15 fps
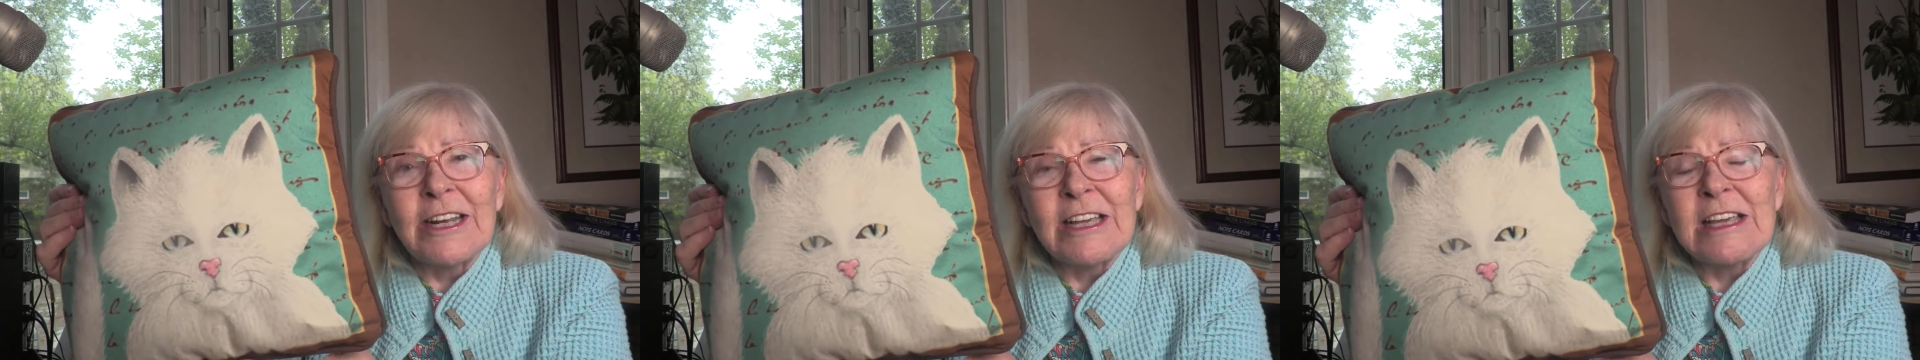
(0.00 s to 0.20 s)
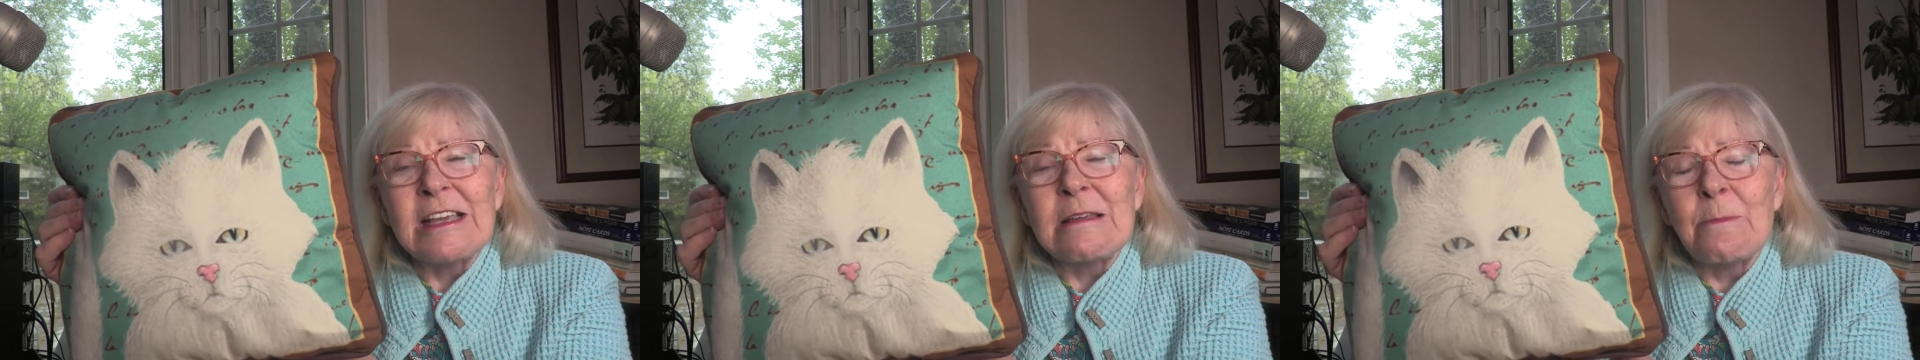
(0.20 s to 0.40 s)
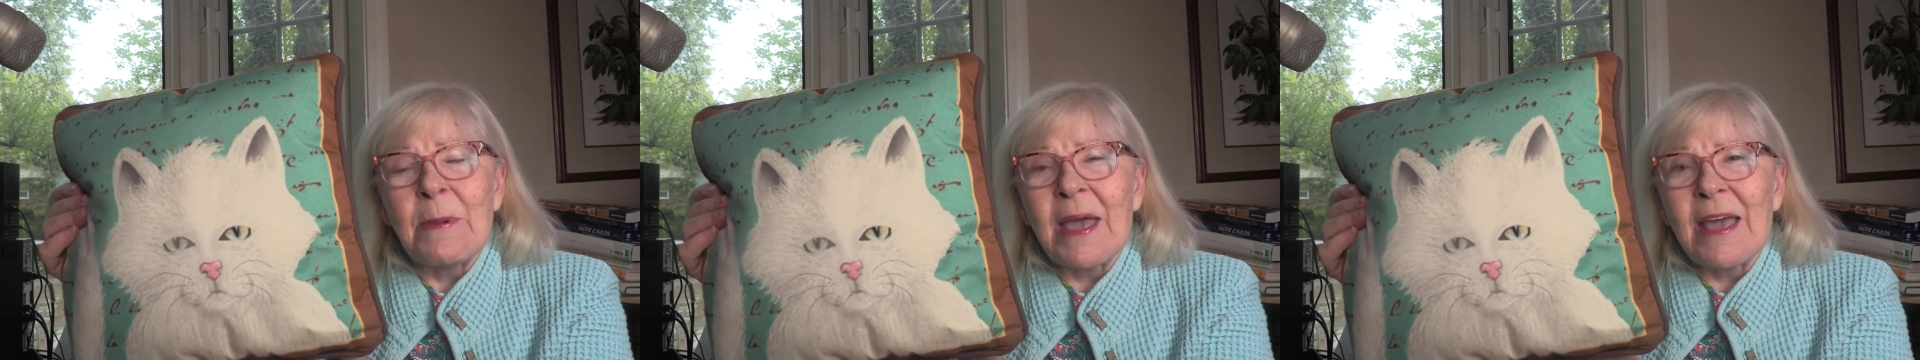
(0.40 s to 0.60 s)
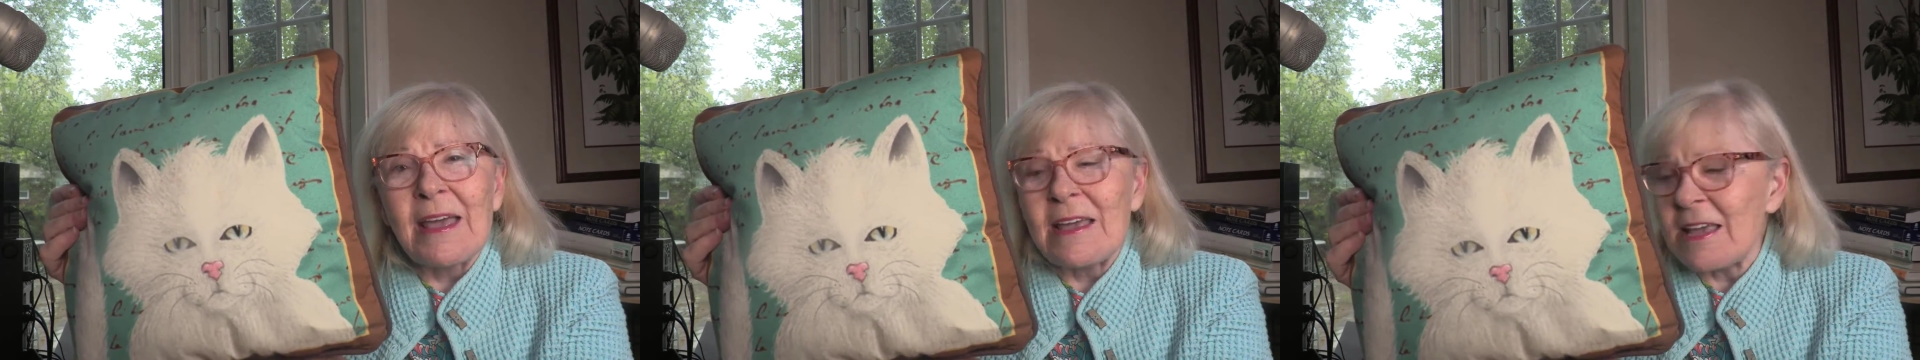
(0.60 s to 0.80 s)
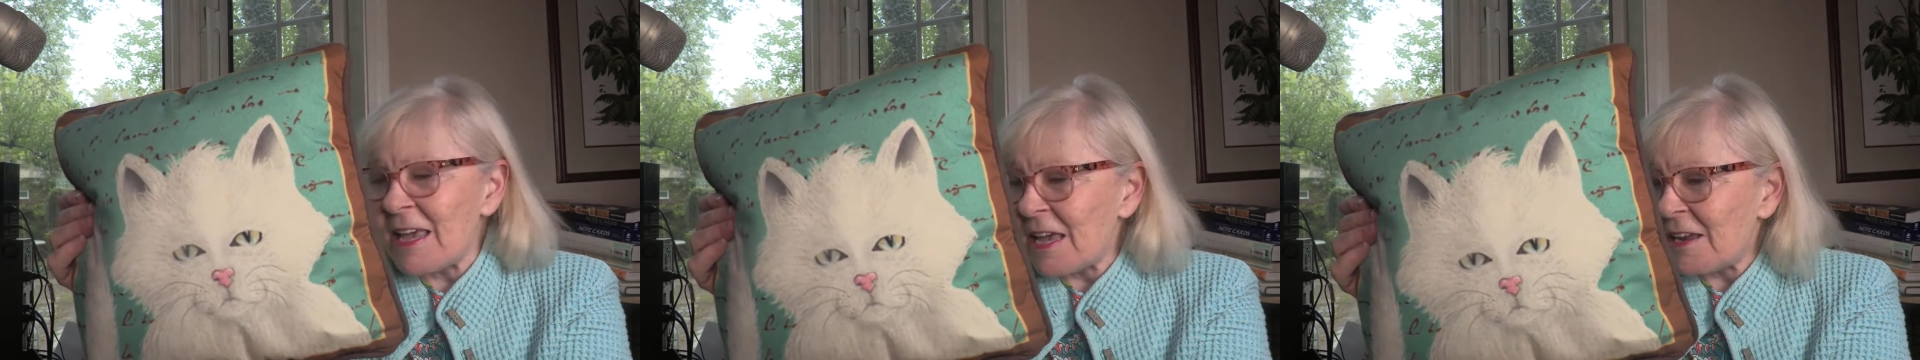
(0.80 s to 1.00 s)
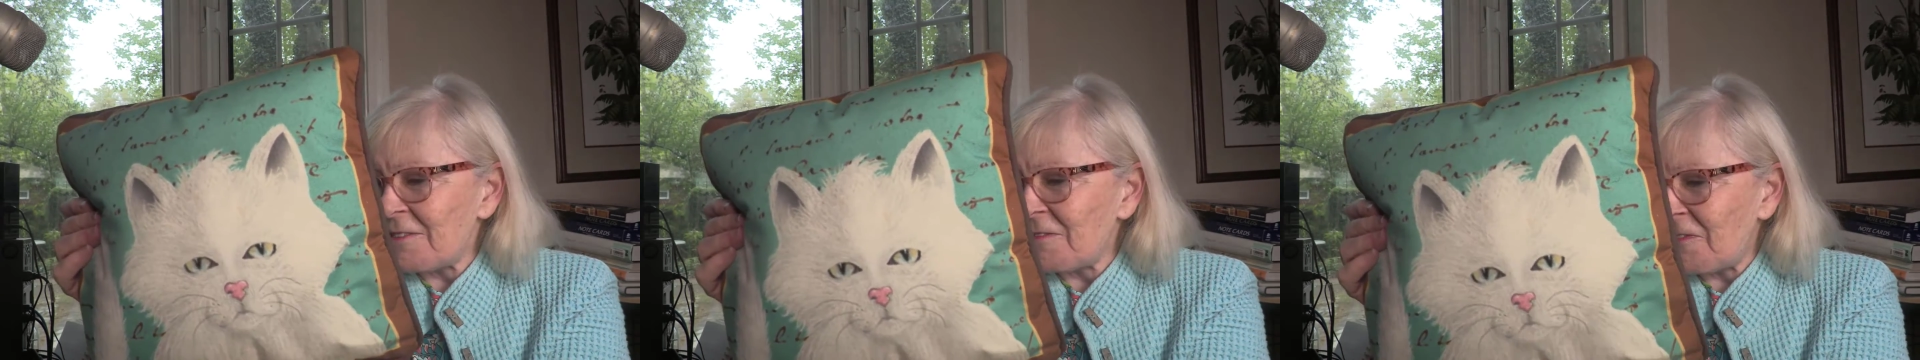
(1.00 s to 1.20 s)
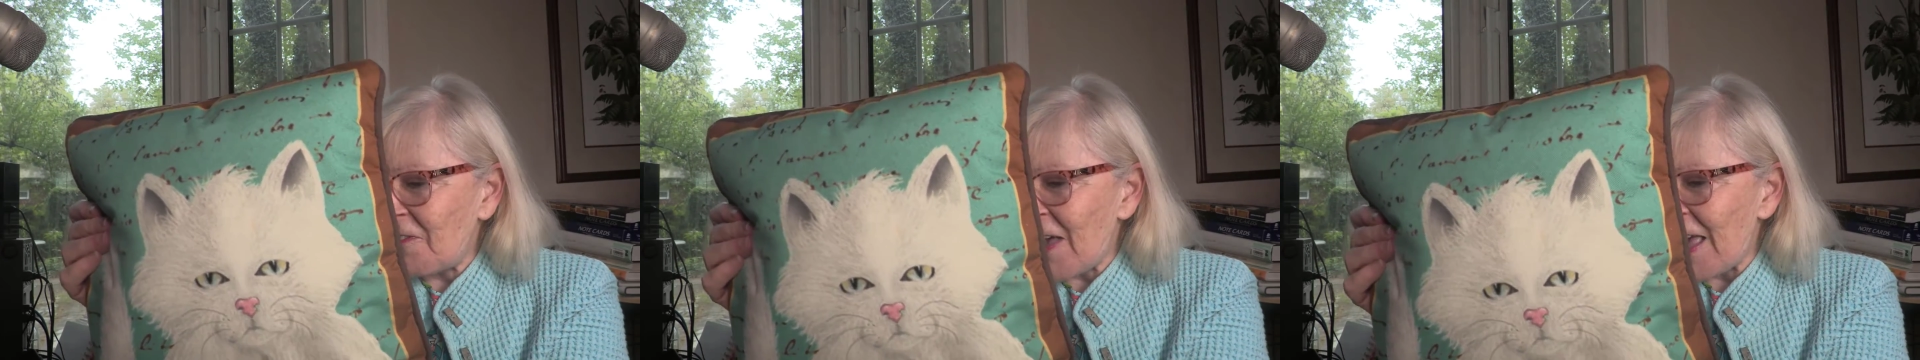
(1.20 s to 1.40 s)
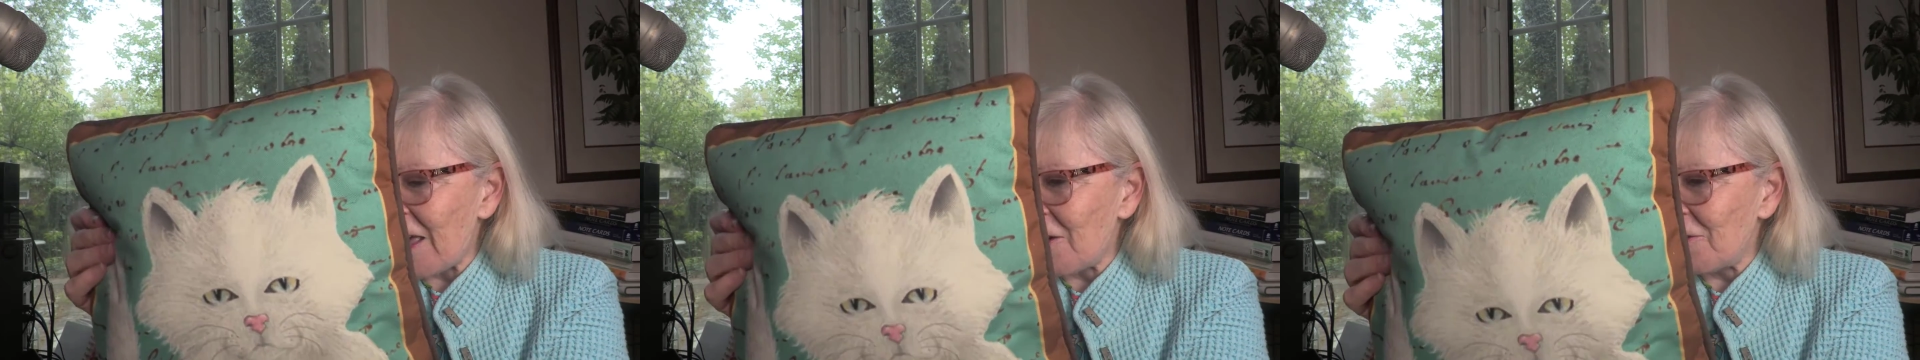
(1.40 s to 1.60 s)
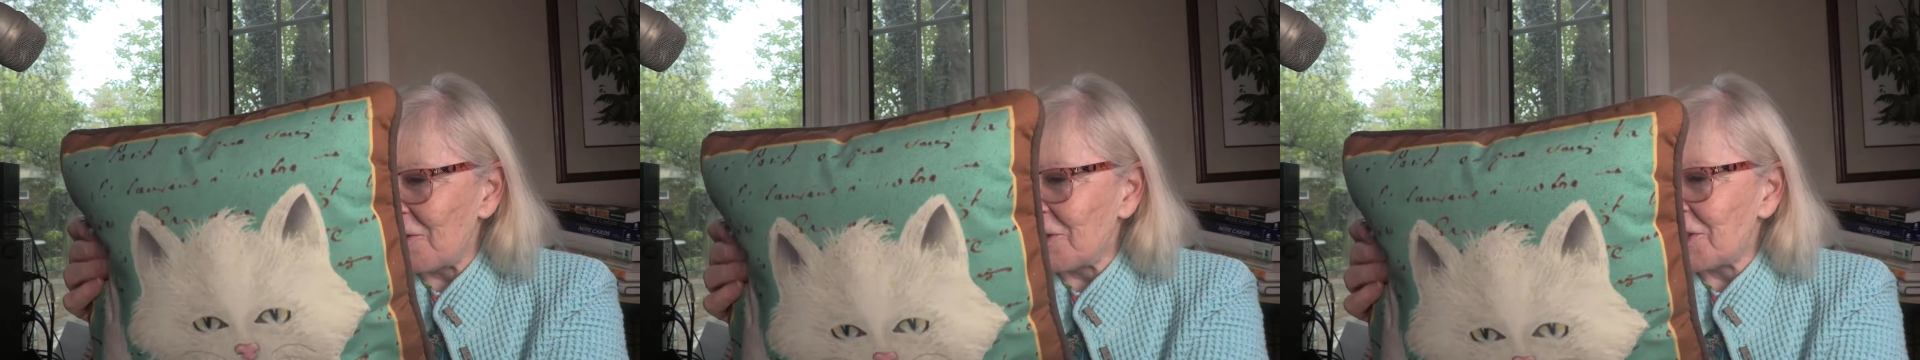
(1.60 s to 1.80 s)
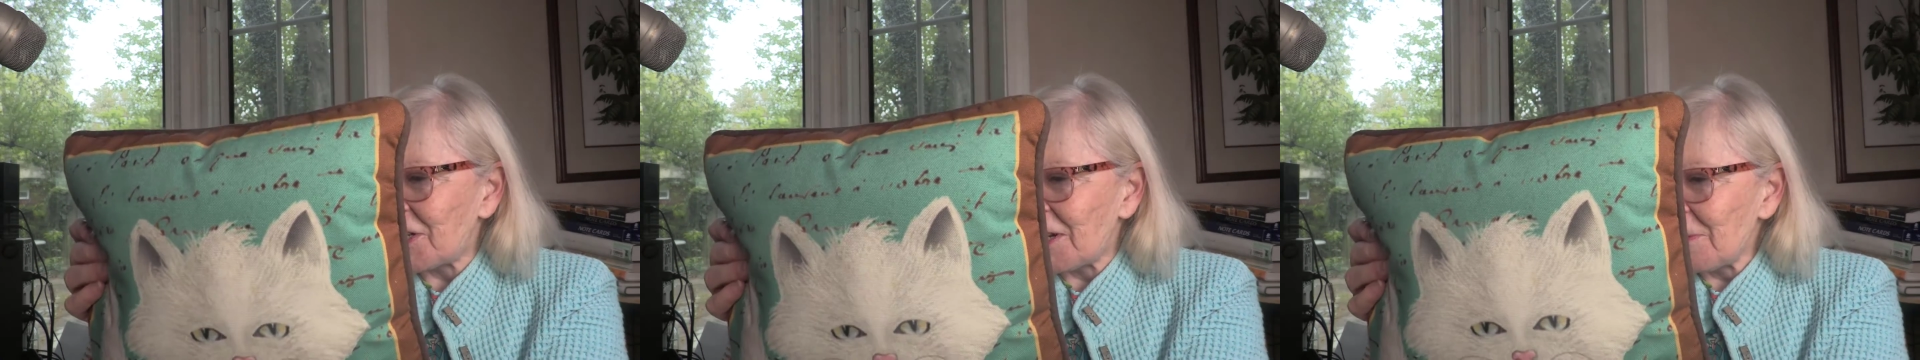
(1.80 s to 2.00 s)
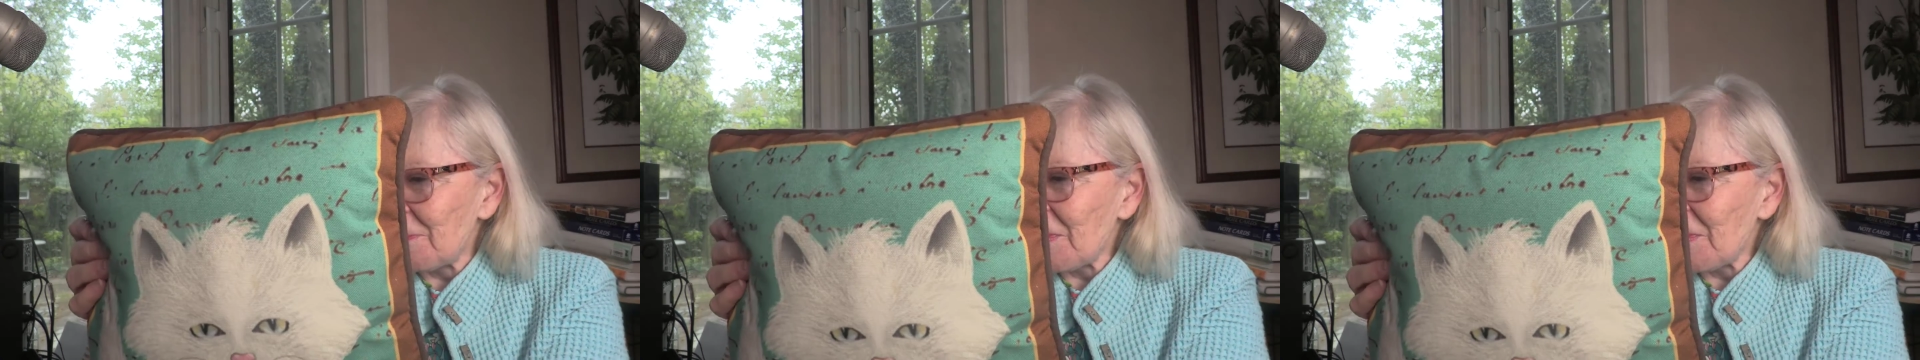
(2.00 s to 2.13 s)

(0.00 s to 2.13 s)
eBay and found